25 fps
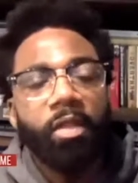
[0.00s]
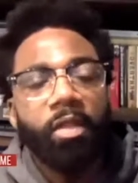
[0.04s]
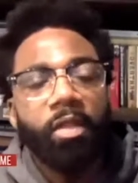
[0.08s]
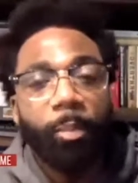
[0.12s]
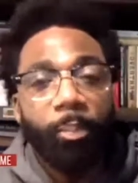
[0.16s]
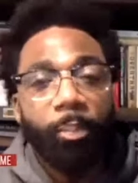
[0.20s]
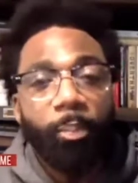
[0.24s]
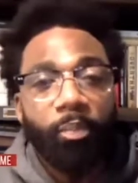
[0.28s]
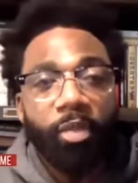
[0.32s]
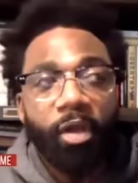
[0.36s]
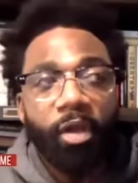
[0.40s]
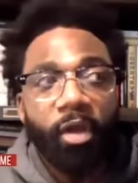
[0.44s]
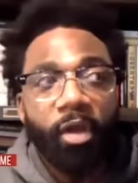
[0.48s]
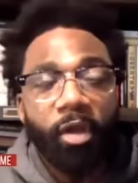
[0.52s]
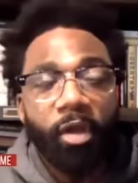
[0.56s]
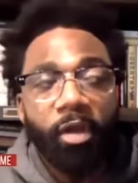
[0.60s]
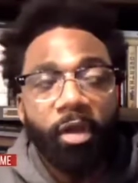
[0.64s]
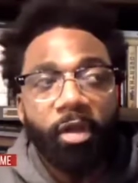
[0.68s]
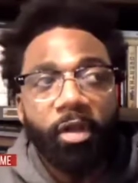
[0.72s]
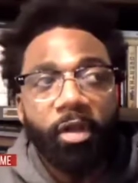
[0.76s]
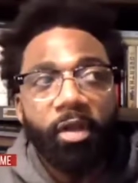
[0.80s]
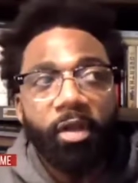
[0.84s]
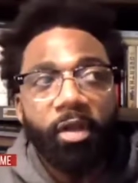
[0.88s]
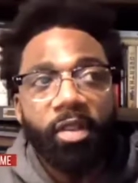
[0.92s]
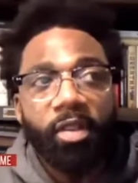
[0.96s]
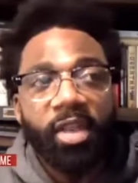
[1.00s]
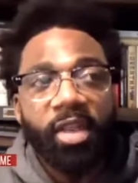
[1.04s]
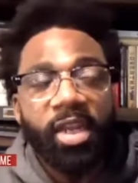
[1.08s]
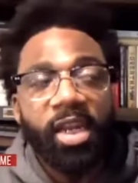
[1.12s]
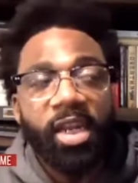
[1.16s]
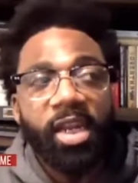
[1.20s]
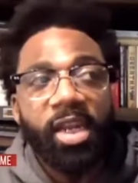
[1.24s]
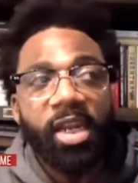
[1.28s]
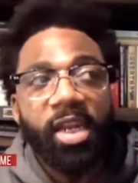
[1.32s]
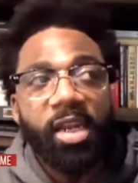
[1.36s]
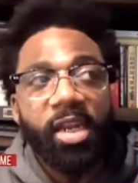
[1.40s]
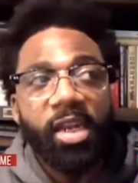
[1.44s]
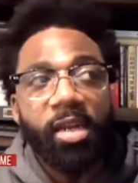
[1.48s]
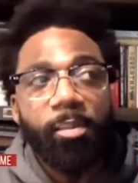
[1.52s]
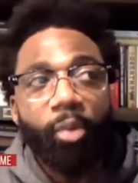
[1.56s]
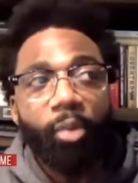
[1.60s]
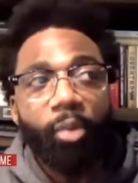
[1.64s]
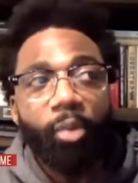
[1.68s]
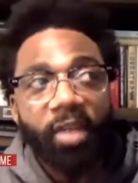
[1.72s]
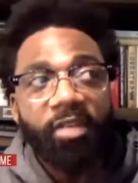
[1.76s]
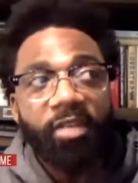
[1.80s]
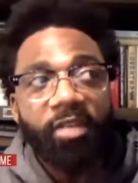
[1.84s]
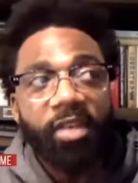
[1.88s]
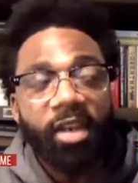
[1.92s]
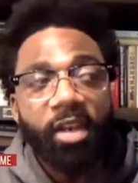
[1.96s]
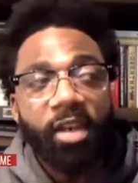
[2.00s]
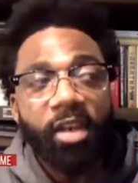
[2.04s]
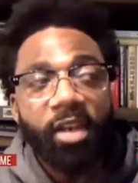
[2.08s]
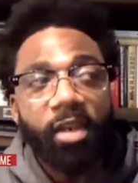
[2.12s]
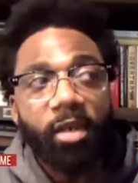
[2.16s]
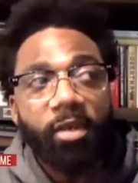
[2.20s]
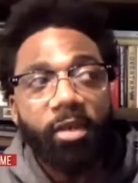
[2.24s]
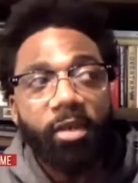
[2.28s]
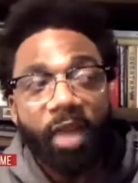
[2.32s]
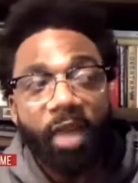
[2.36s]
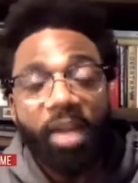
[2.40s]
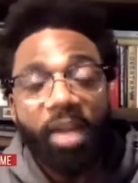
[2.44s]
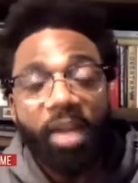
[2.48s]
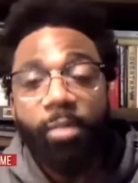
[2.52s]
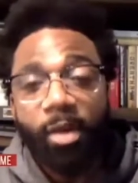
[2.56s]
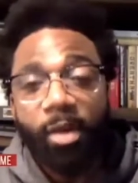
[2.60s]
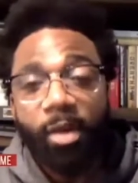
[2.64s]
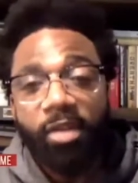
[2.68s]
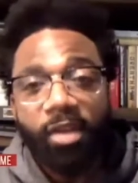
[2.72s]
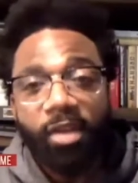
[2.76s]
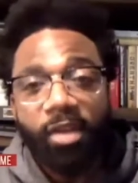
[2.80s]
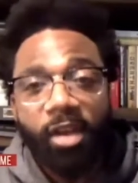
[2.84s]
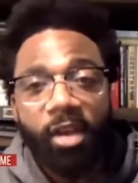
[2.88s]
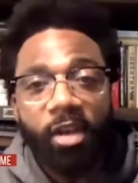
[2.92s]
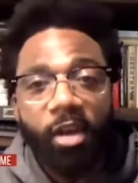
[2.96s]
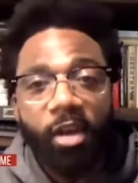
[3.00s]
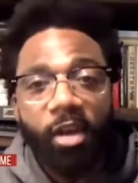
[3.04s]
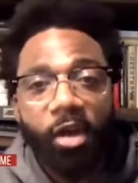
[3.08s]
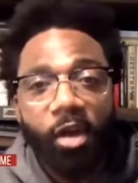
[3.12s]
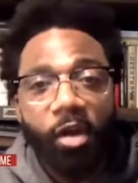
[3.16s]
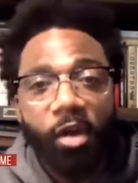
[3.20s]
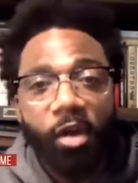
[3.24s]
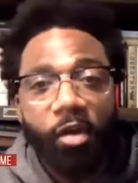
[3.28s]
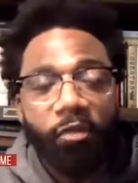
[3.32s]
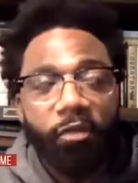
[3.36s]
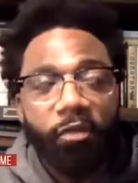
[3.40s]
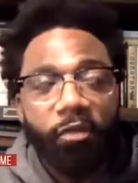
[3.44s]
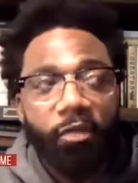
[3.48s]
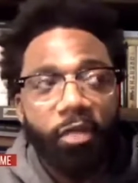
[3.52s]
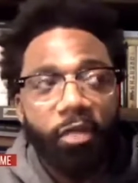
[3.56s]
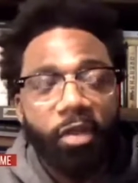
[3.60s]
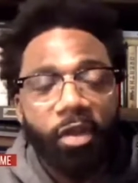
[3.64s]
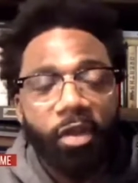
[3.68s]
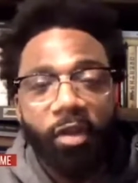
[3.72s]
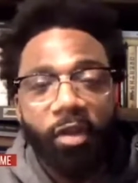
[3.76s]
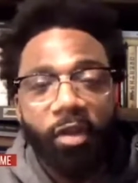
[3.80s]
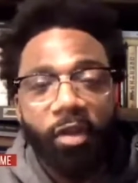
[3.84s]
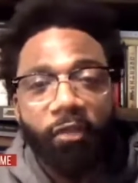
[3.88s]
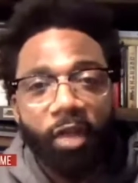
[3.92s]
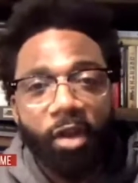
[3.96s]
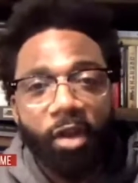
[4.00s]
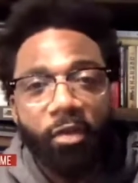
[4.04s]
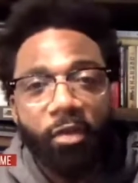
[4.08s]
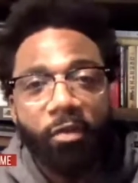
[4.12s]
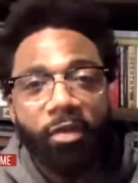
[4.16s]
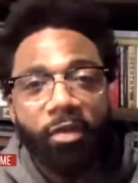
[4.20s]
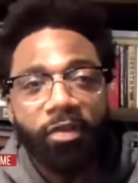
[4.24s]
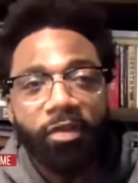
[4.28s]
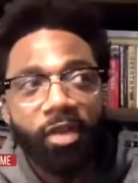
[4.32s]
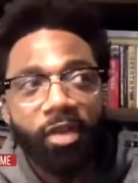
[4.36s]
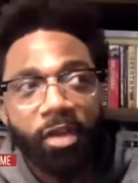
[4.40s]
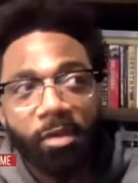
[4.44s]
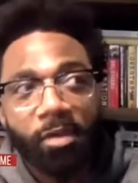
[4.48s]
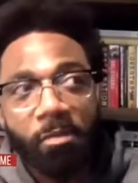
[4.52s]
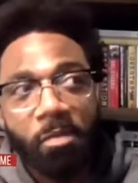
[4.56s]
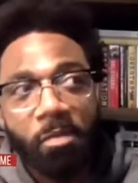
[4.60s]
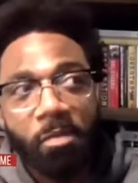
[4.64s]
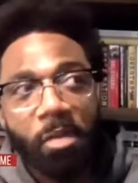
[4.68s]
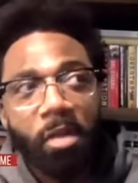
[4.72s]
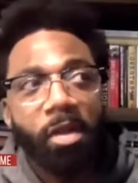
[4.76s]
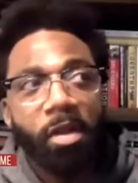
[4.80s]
The president, vice president of the Confederacy,